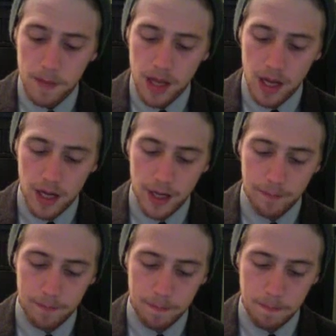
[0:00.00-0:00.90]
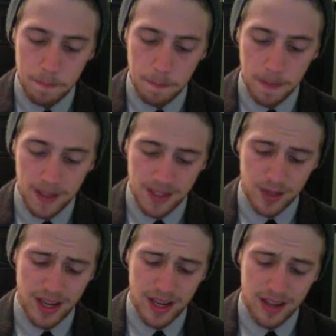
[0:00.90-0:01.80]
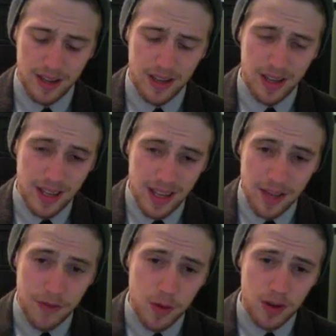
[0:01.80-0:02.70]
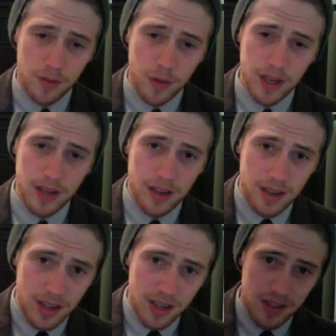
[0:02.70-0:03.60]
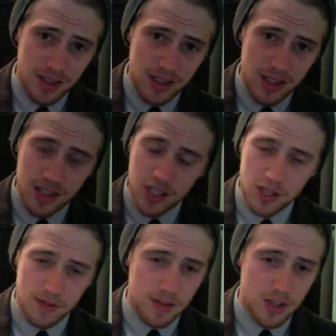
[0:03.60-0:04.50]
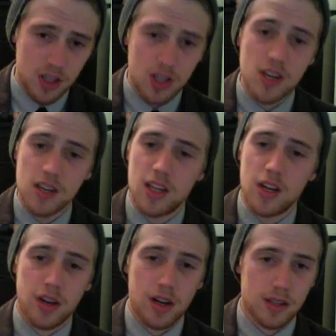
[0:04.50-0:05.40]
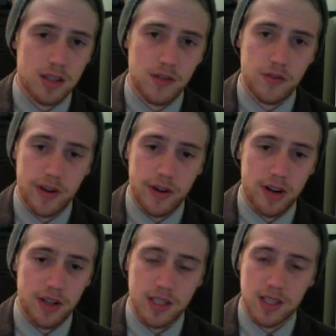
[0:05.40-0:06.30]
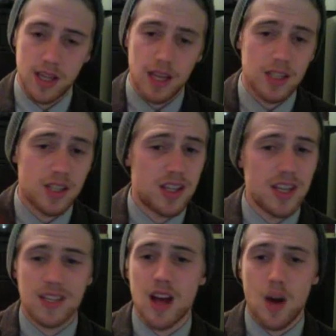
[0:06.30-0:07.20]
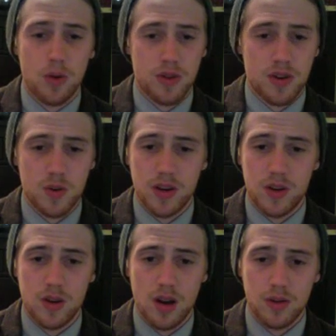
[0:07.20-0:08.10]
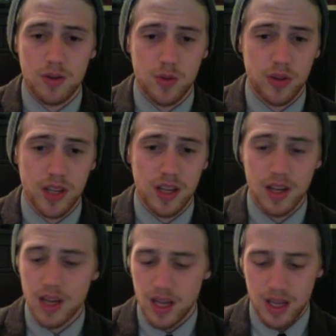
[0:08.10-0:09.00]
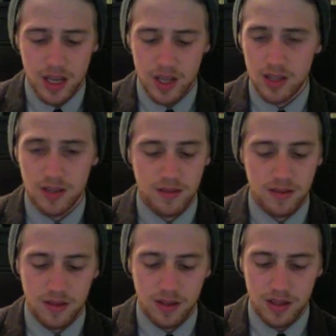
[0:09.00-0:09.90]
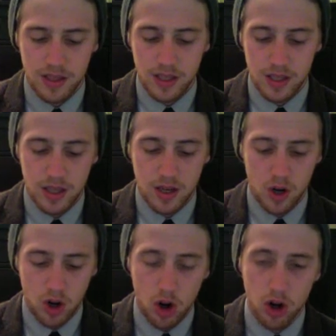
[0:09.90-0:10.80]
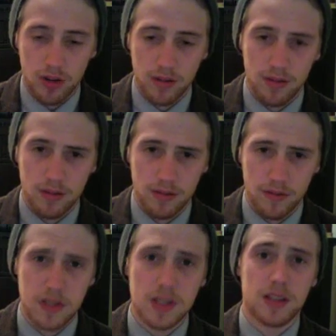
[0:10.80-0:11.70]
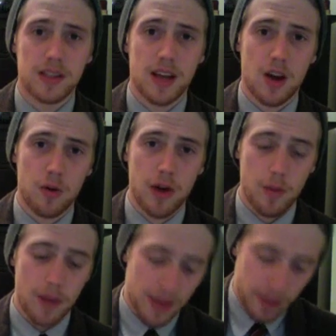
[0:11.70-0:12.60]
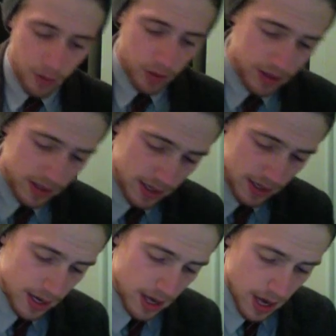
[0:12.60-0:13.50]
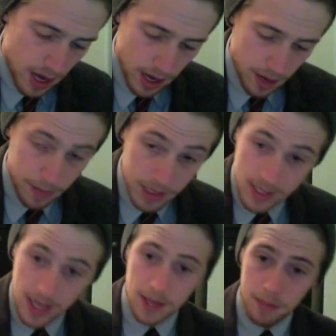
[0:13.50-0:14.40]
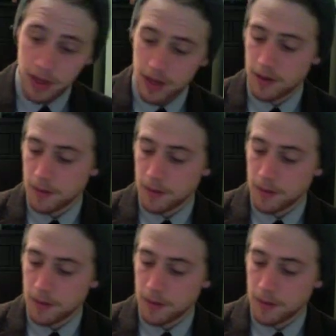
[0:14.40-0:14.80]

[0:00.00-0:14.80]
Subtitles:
So yeah, if you can avoid it, just for curiosity's sakes, it's not worth the $22, really. It hurt physically how bad that was. But the second blend